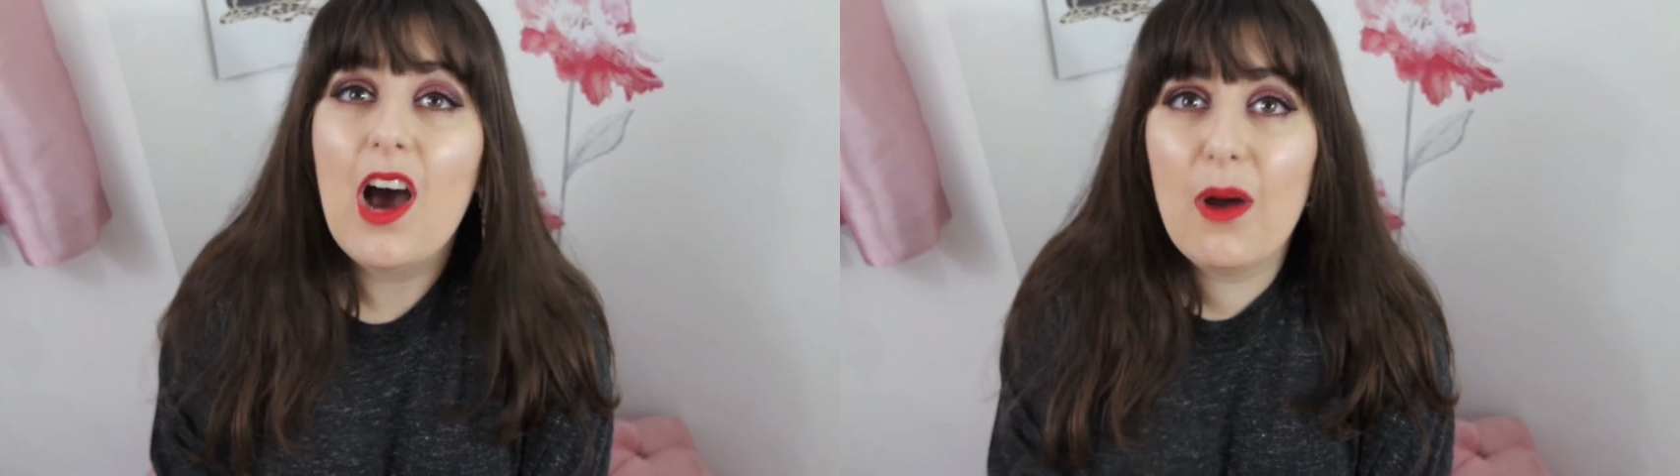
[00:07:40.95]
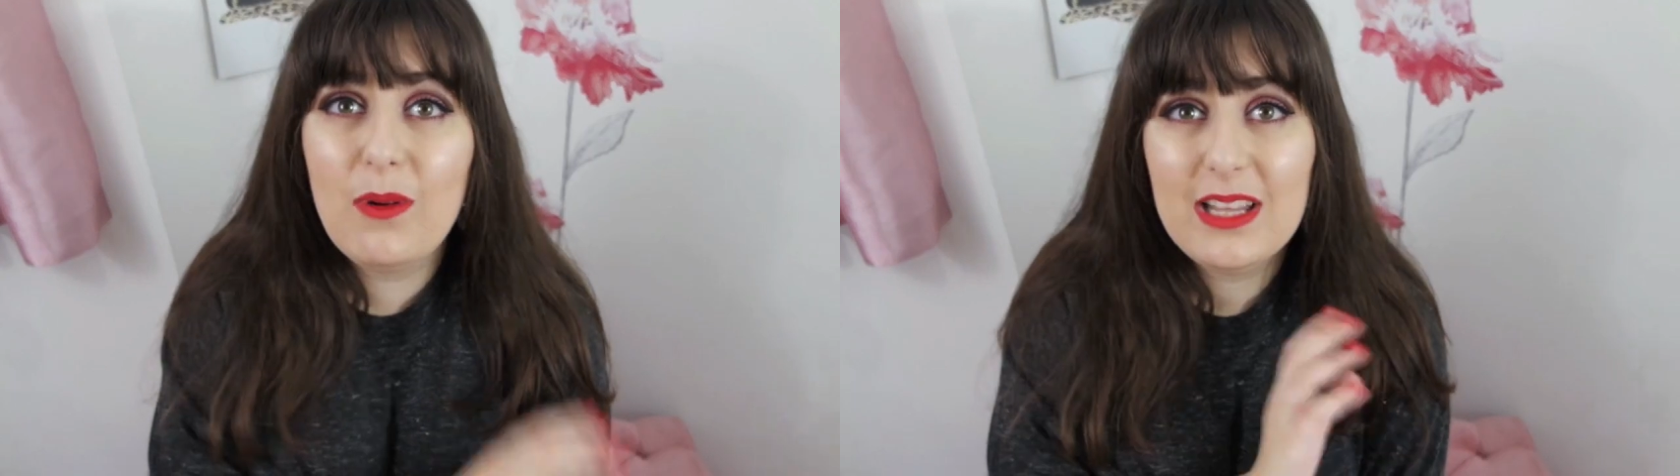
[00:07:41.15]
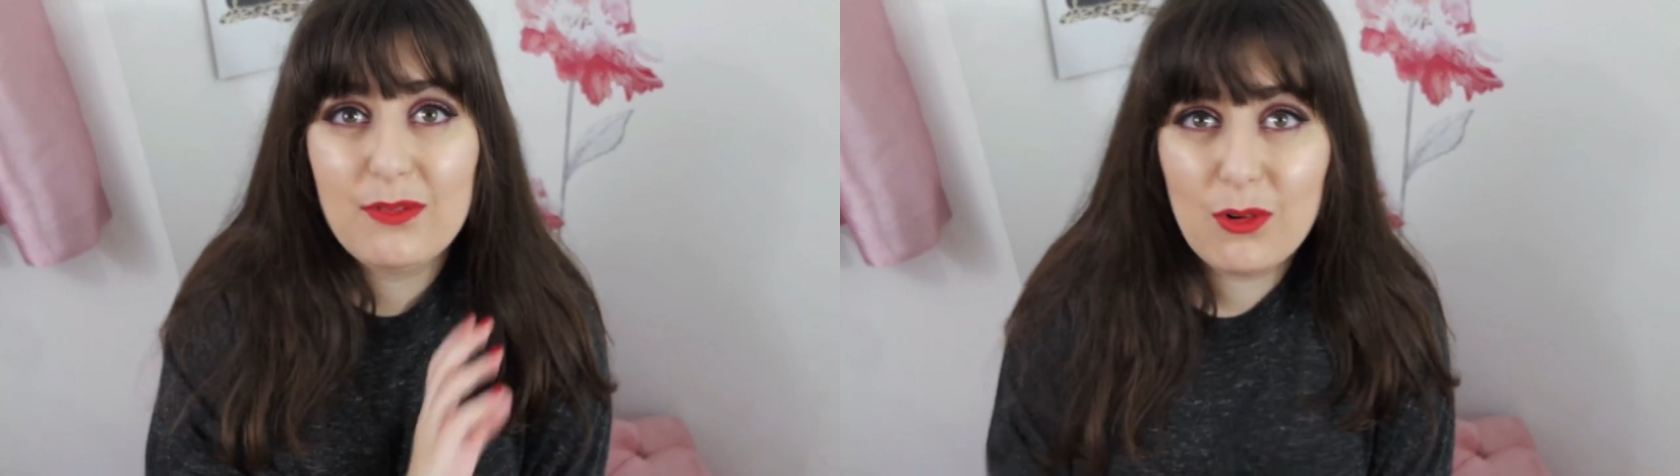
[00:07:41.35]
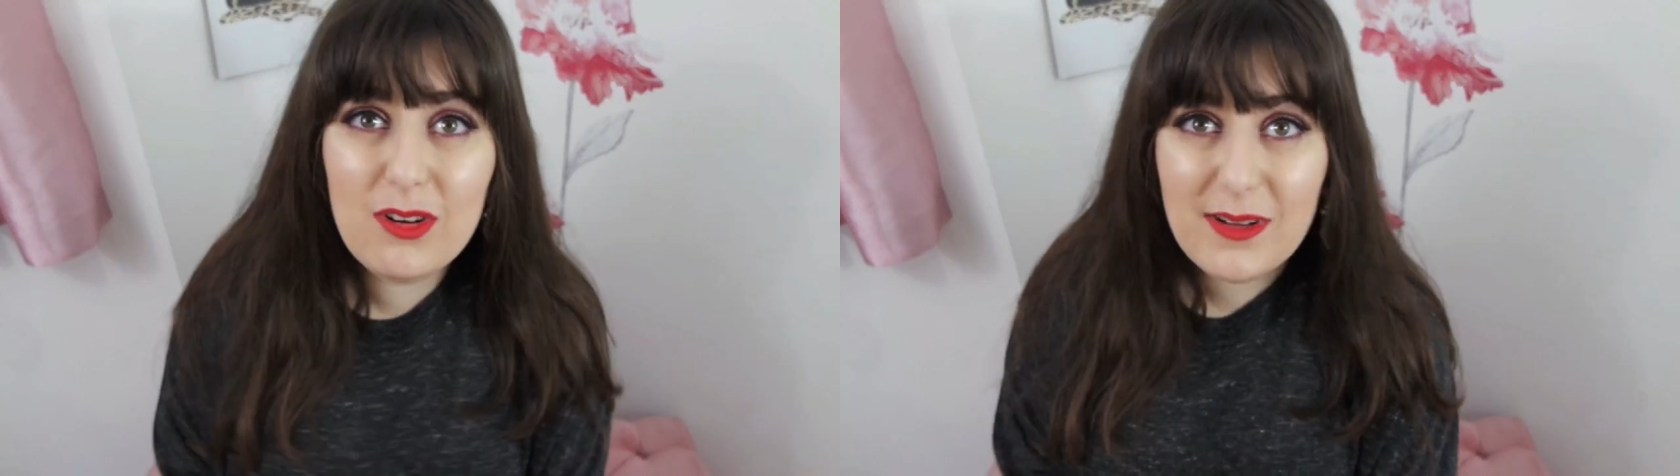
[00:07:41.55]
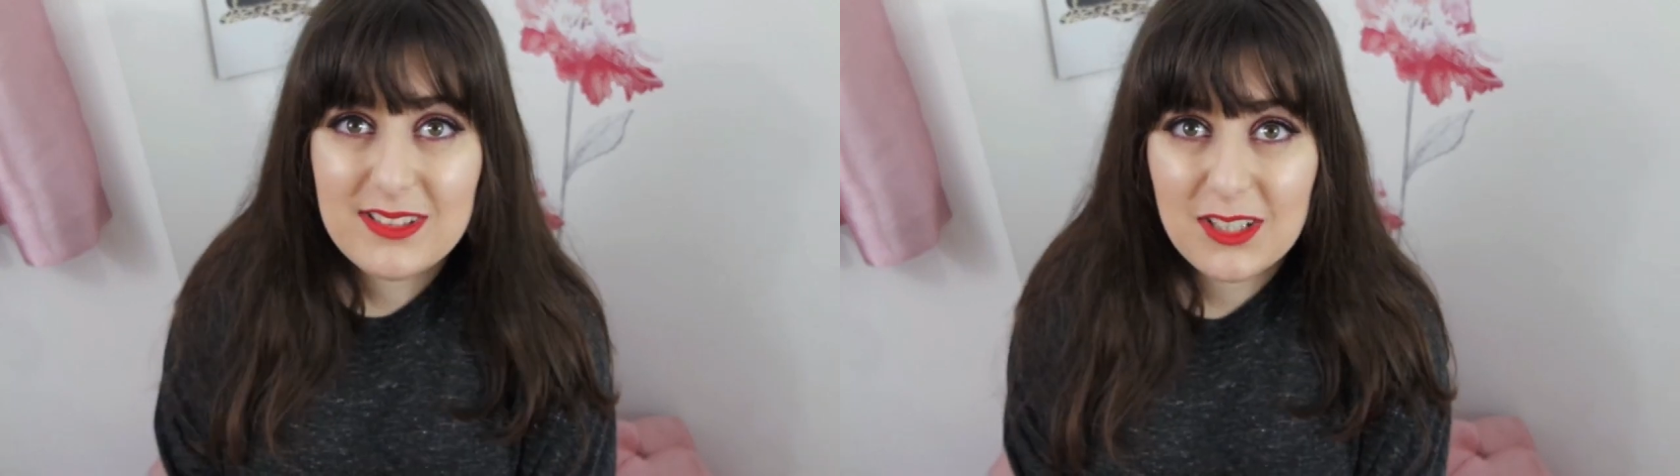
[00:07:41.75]
I will leave
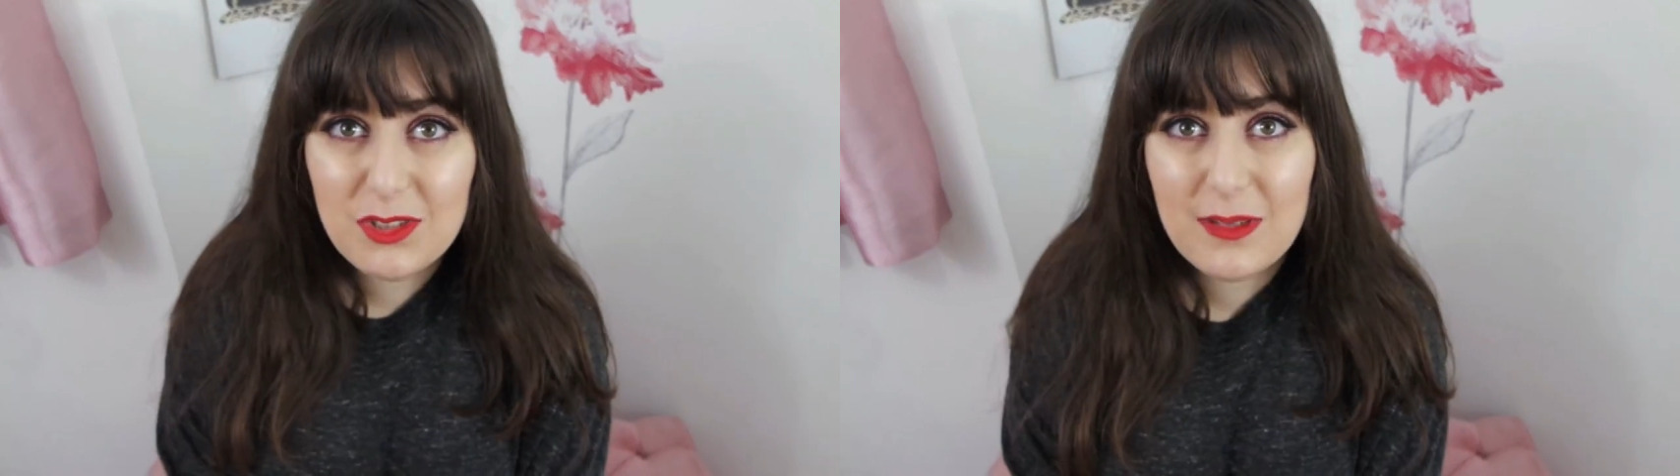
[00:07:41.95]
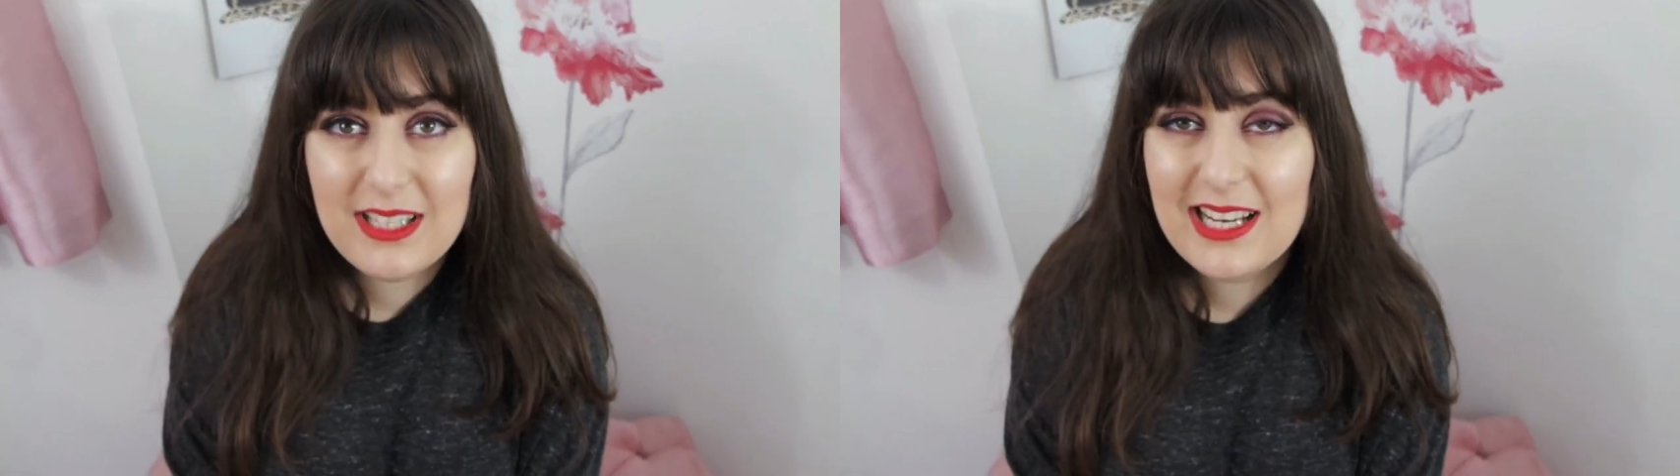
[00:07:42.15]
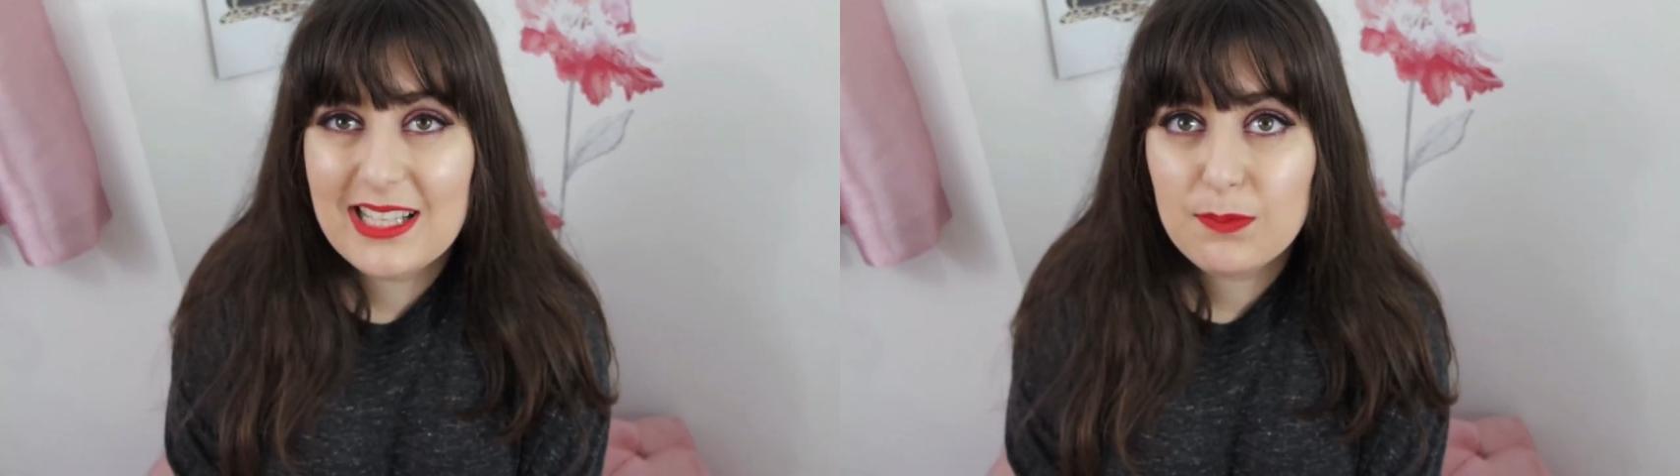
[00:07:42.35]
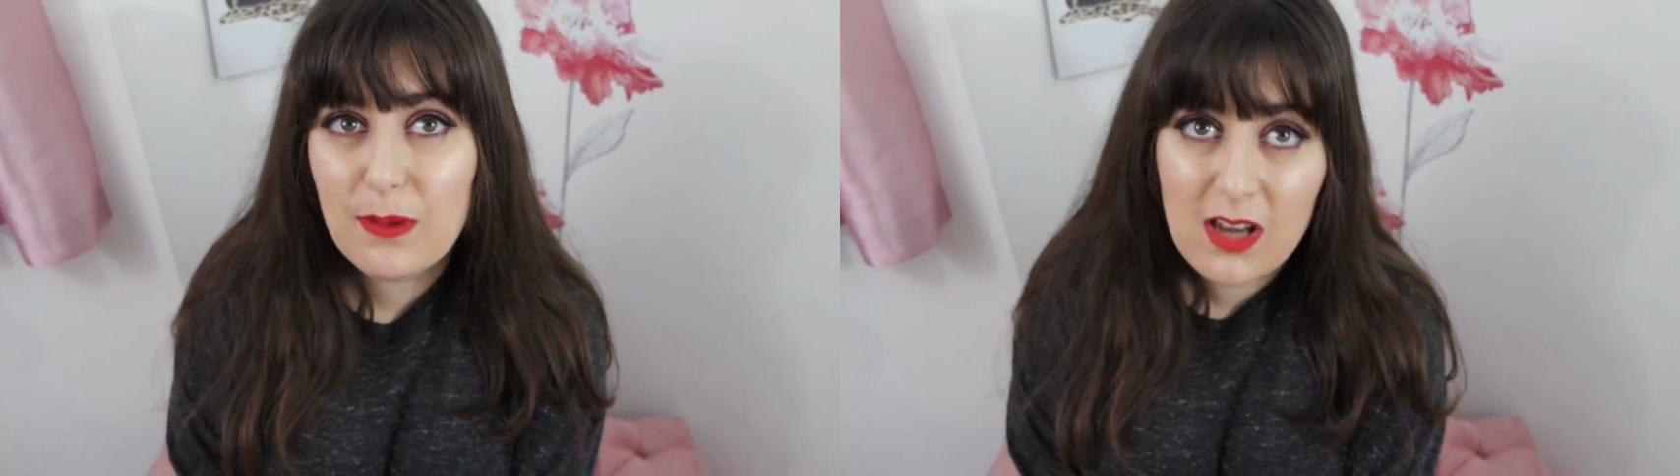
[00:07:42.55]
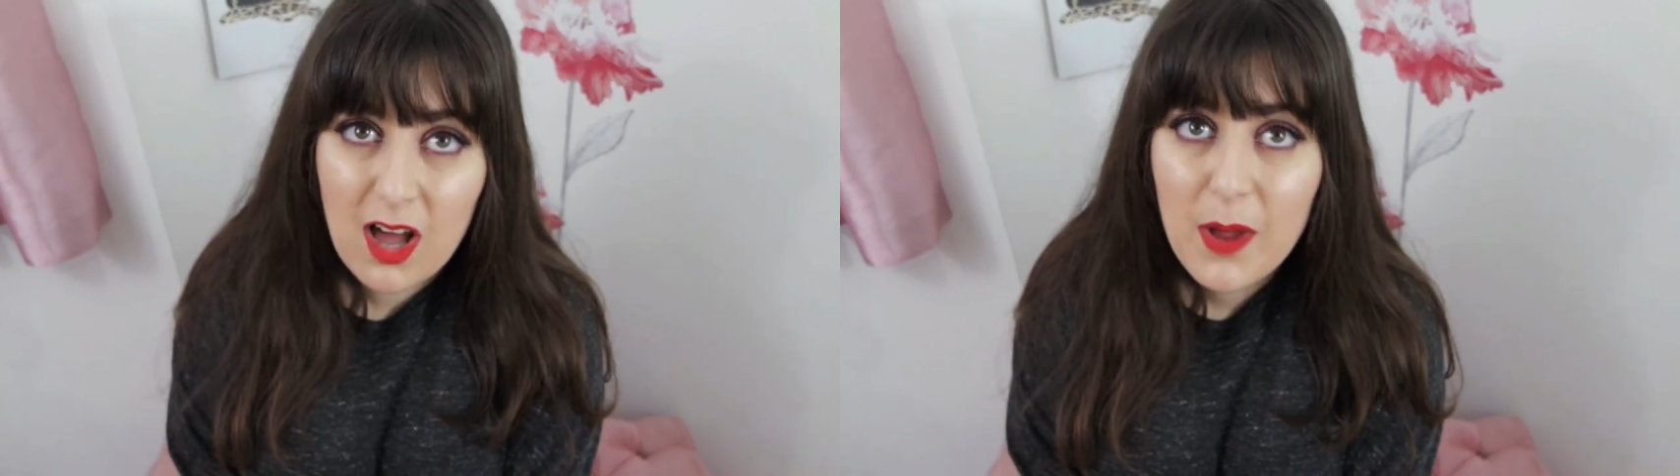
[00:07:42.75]
all of my social media links
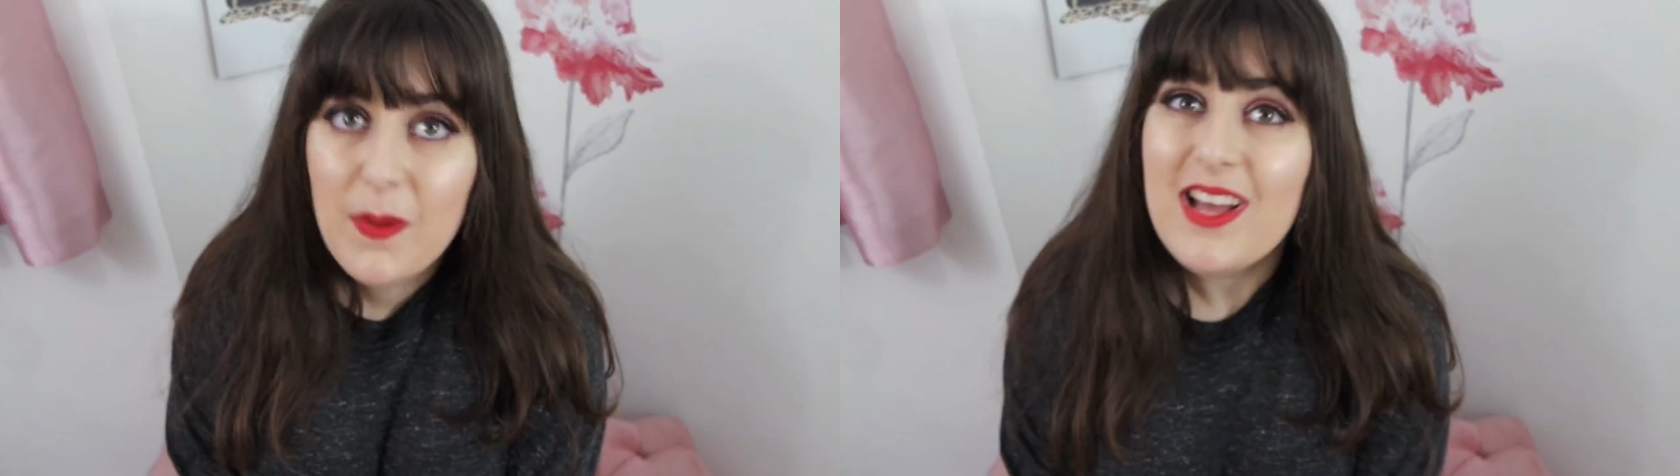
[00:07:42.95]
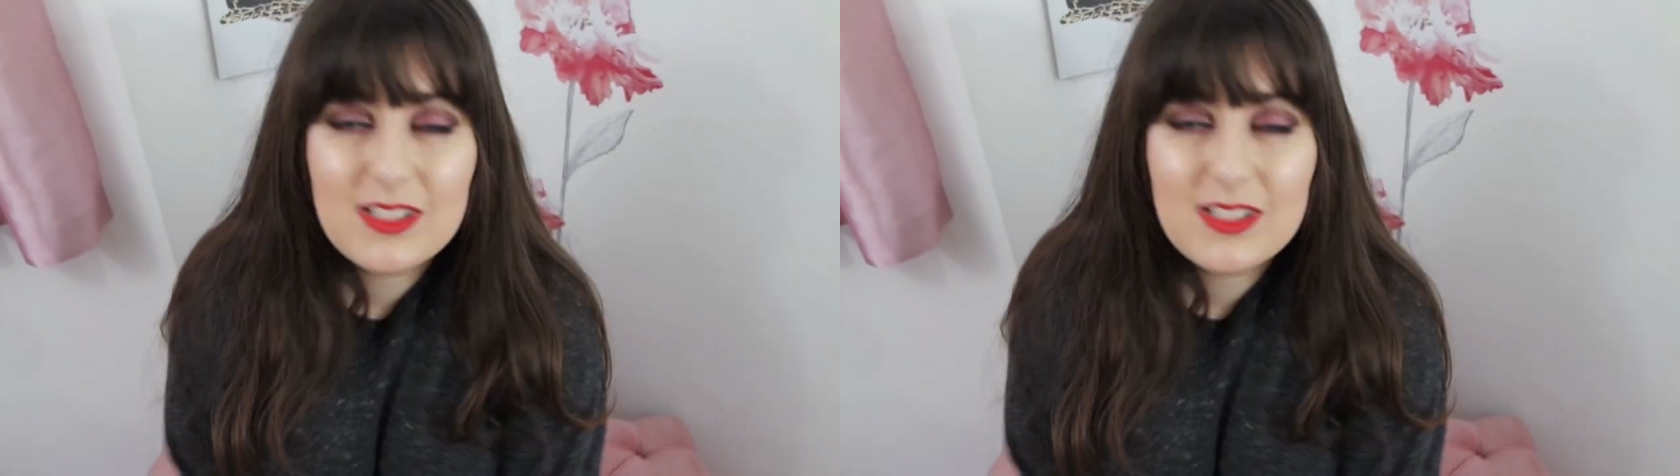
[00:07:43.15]
below,